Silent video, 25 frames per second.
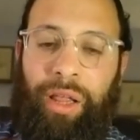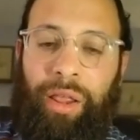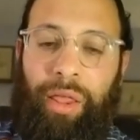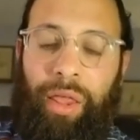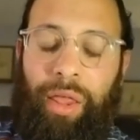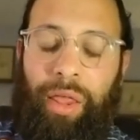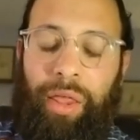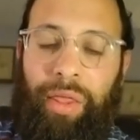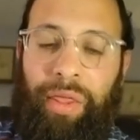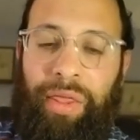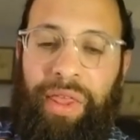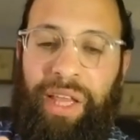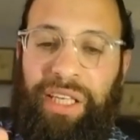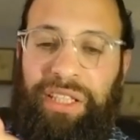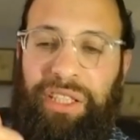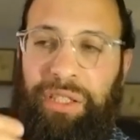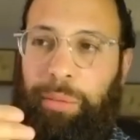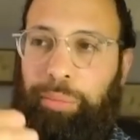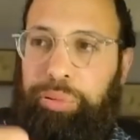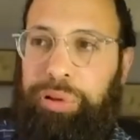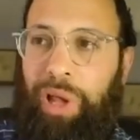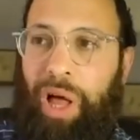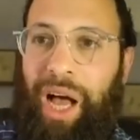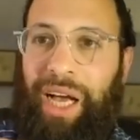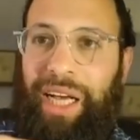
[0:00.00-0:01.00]
this
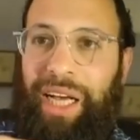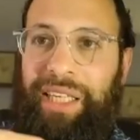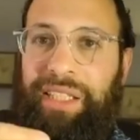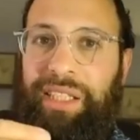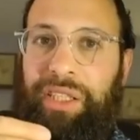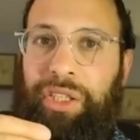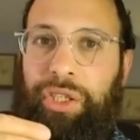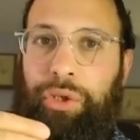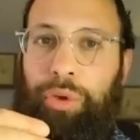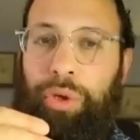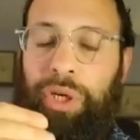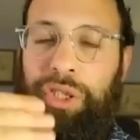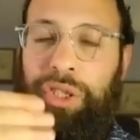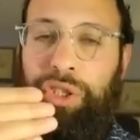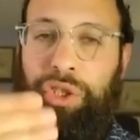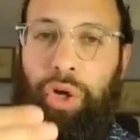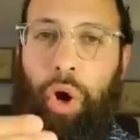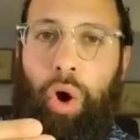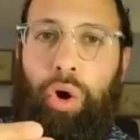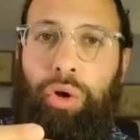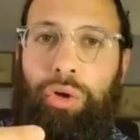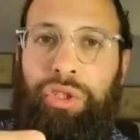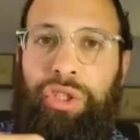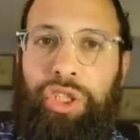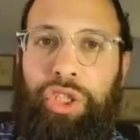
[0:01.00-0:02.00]
applies to
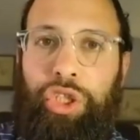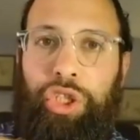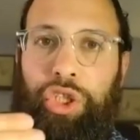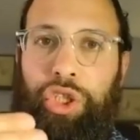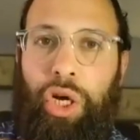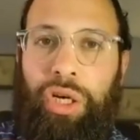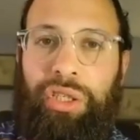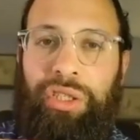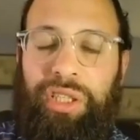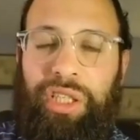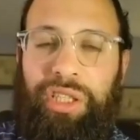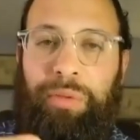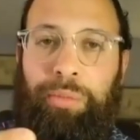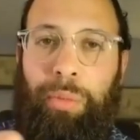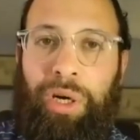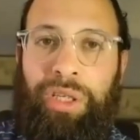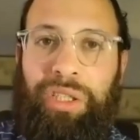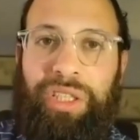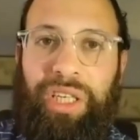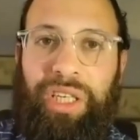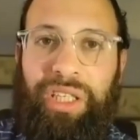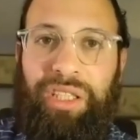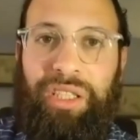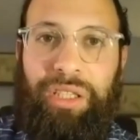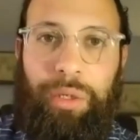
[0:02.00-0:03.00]
adults just as much
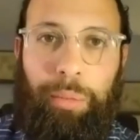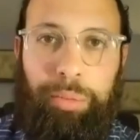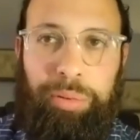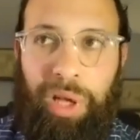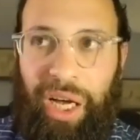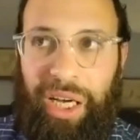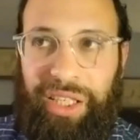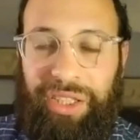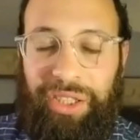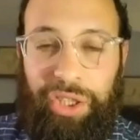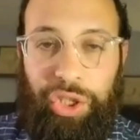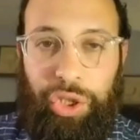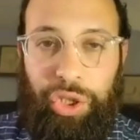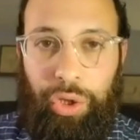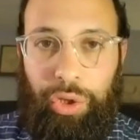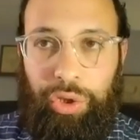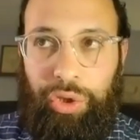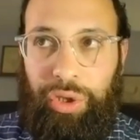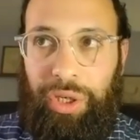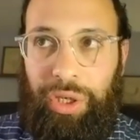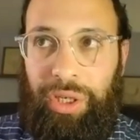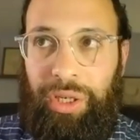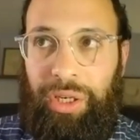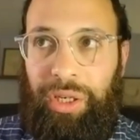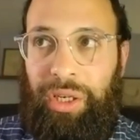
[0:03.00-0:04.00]
as it applies to children.
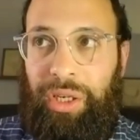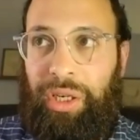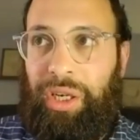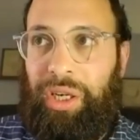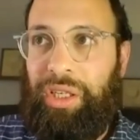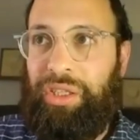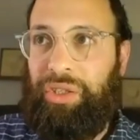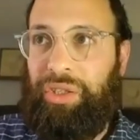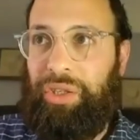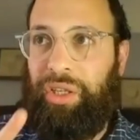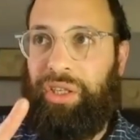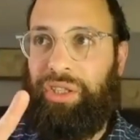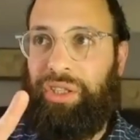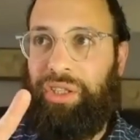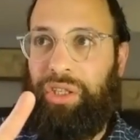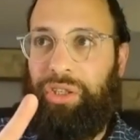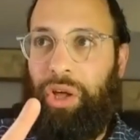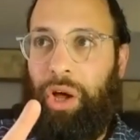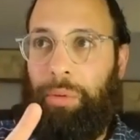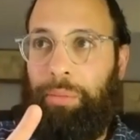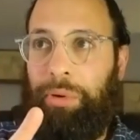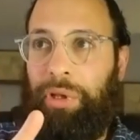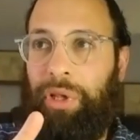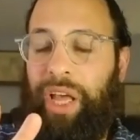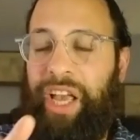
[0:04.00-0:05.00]
So there's a
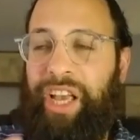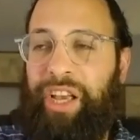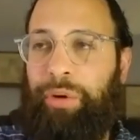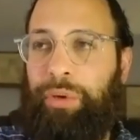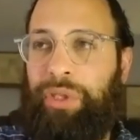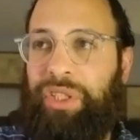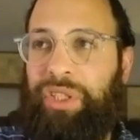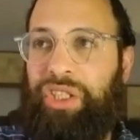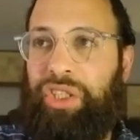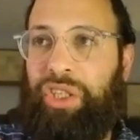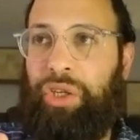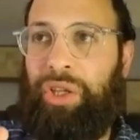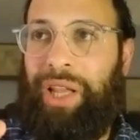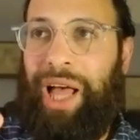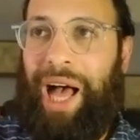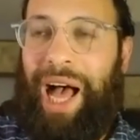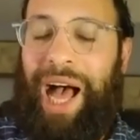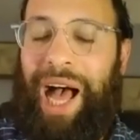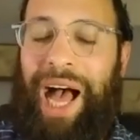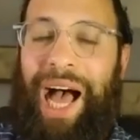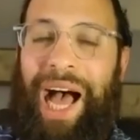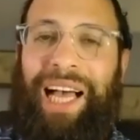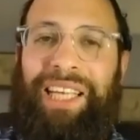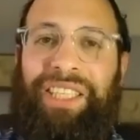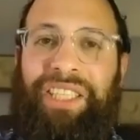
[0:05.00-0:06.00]
double language to
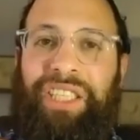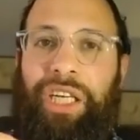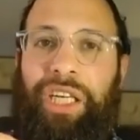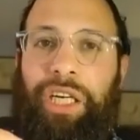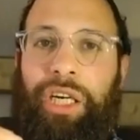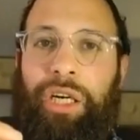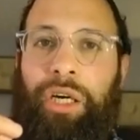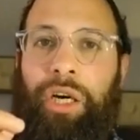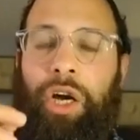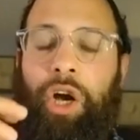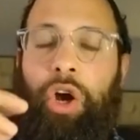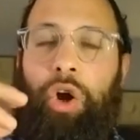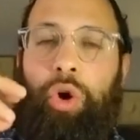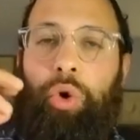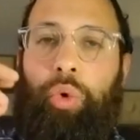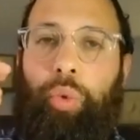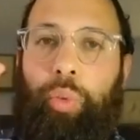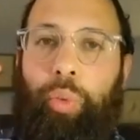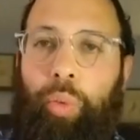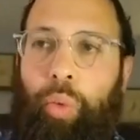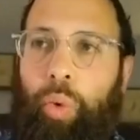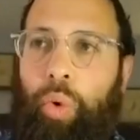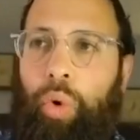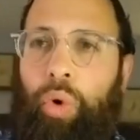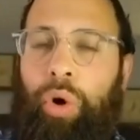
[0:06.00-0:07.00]
lahazir,
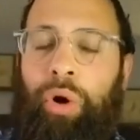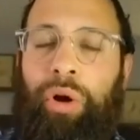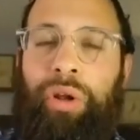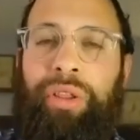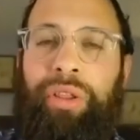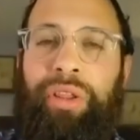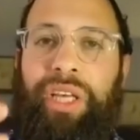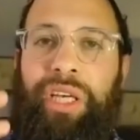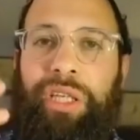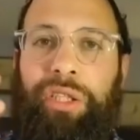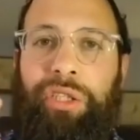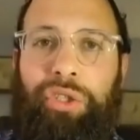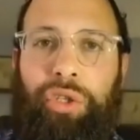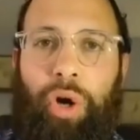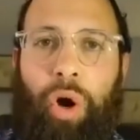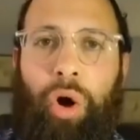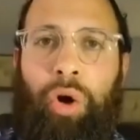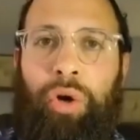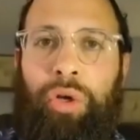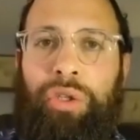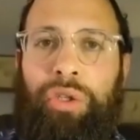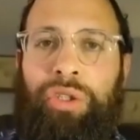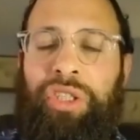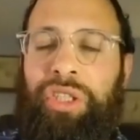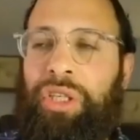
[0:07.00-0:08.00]
warn the
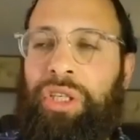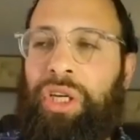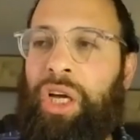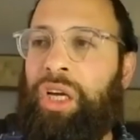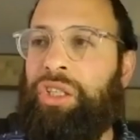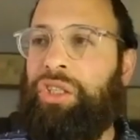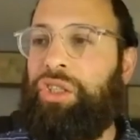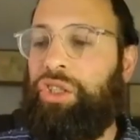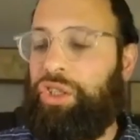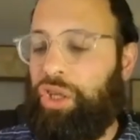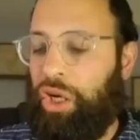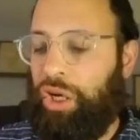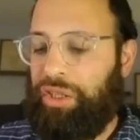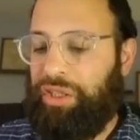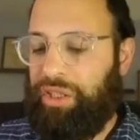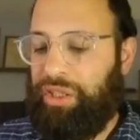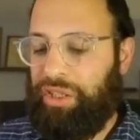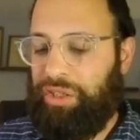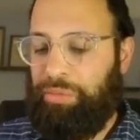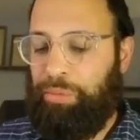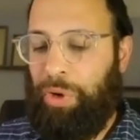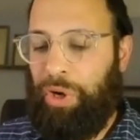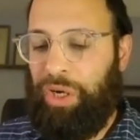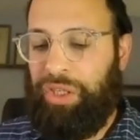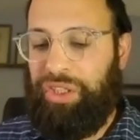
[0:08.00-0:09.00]
adults just as
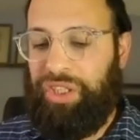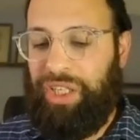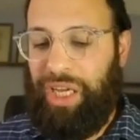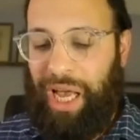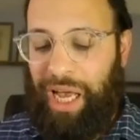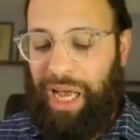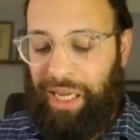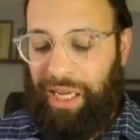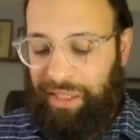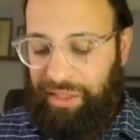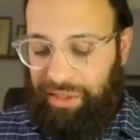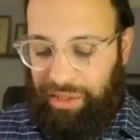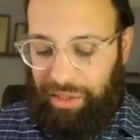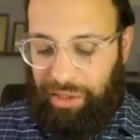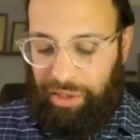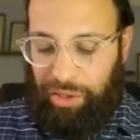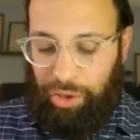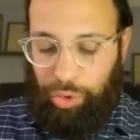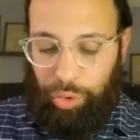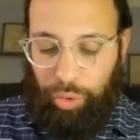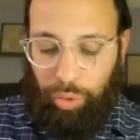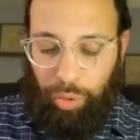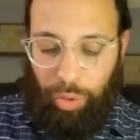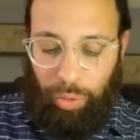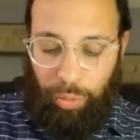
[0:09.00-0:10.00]
much as
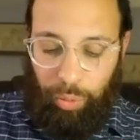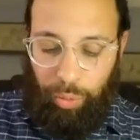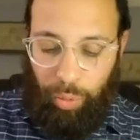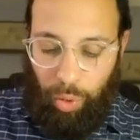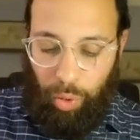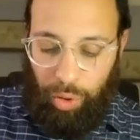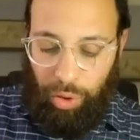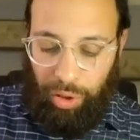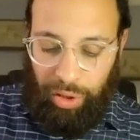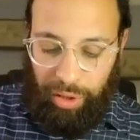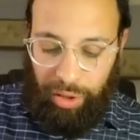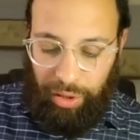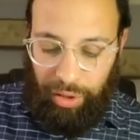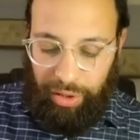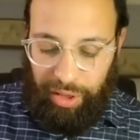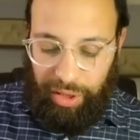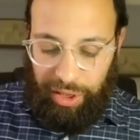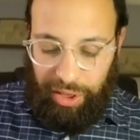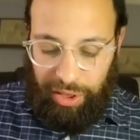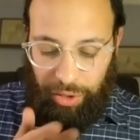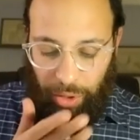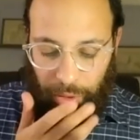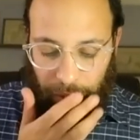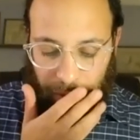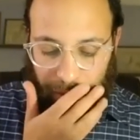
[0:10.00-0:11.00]
to warn the
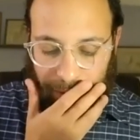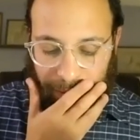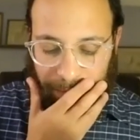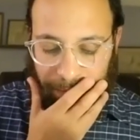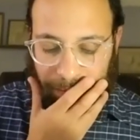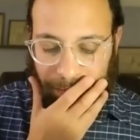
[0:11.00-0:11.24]
gedolim,